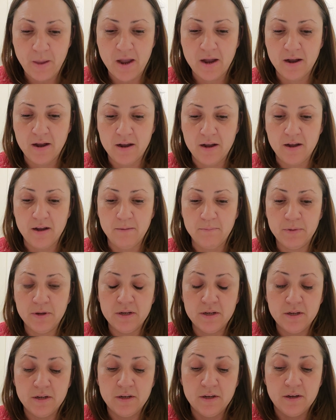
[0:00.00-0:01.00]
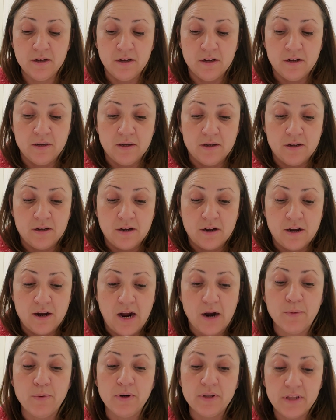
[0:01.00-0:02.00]
I
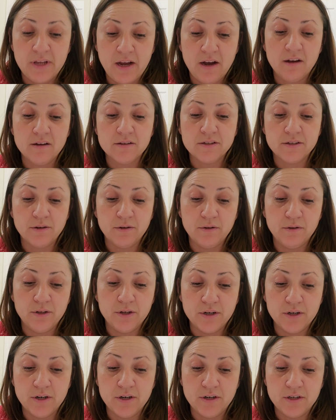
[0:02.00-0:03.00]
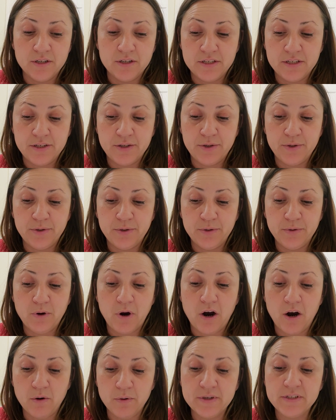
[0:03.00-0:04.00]
really also learned to
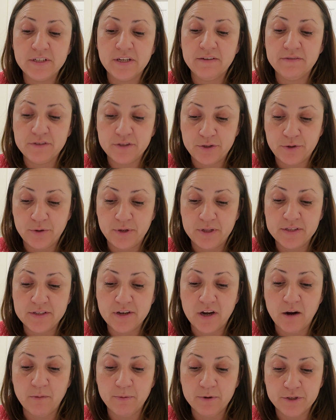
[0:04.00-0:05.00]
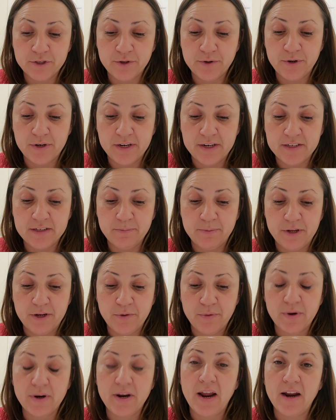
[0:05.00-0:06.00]
always give students the opportunity to be
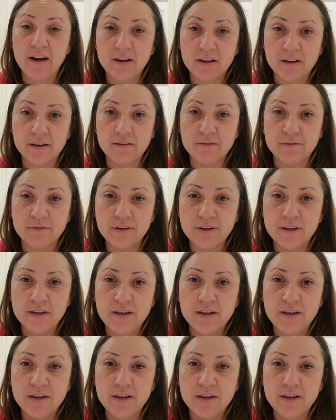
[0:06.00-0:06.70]
creative,